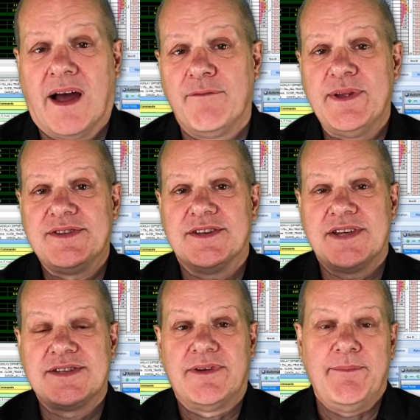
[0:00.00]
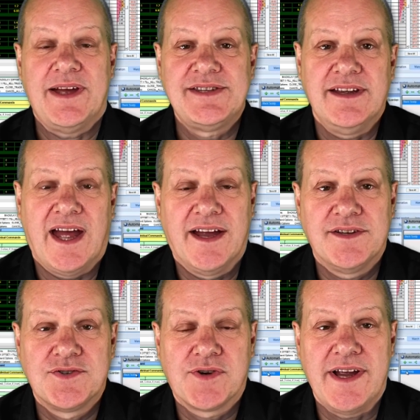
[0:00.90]
I've been successfully betting
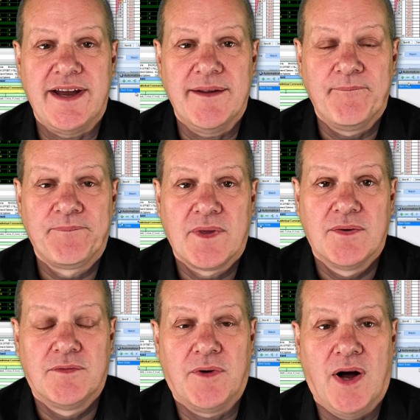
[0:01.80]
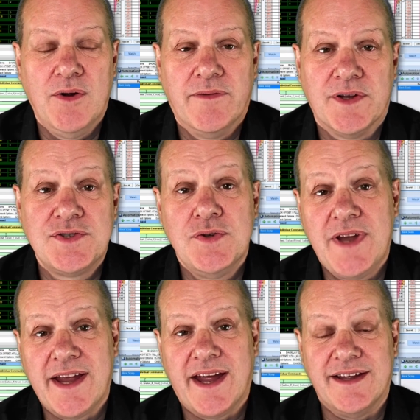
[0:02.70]
and trading for over 2
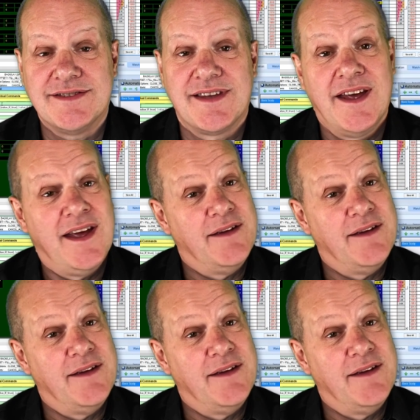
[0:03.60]
decades.